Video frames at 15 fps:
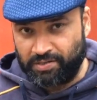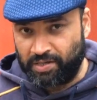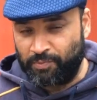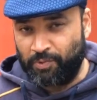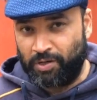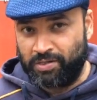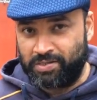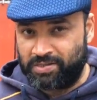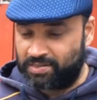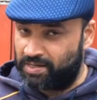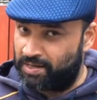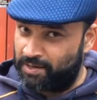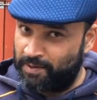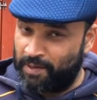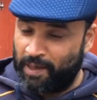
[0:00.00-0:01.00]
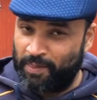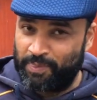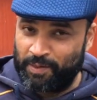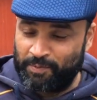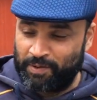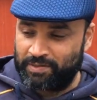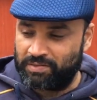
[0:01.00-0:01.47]
some guys uh, out
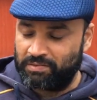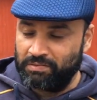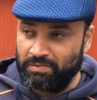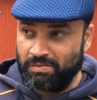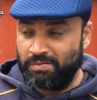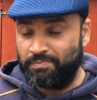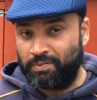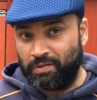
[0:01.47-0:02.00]
there might say oh,